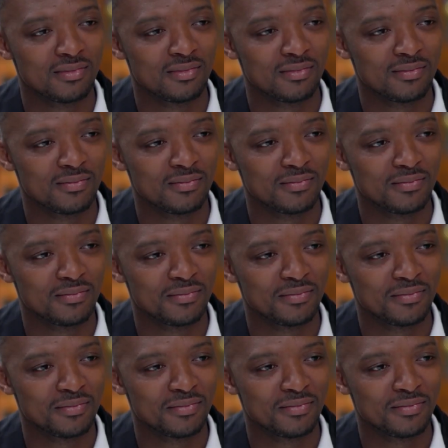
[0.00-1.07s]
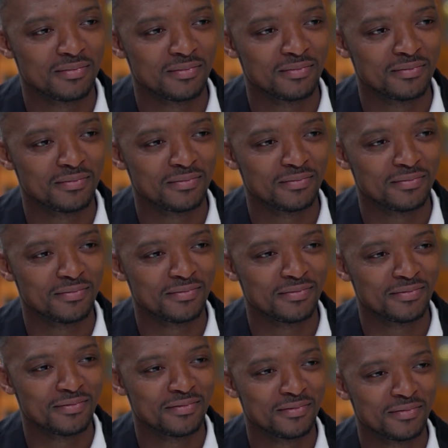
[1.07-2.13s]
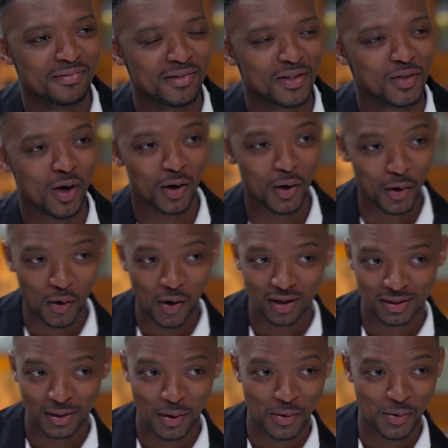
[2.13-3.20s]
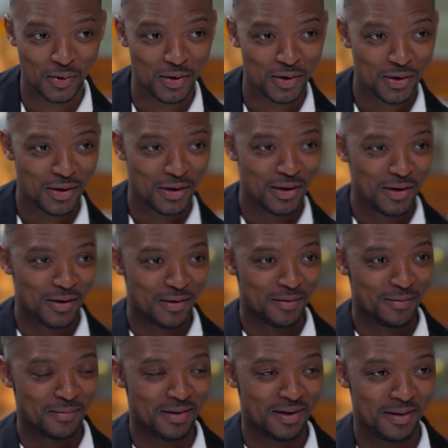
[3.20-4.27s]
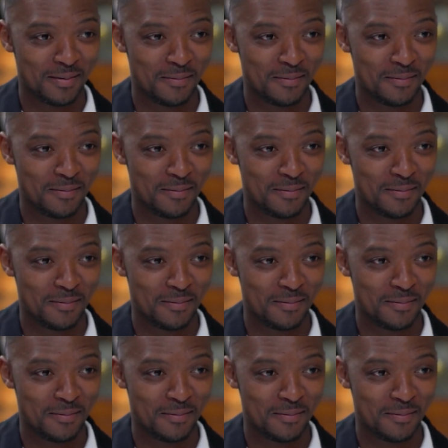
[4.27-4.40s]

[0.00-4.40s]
want to go out, then we can go out together. So I can't go out alone? No, you can. Yeah.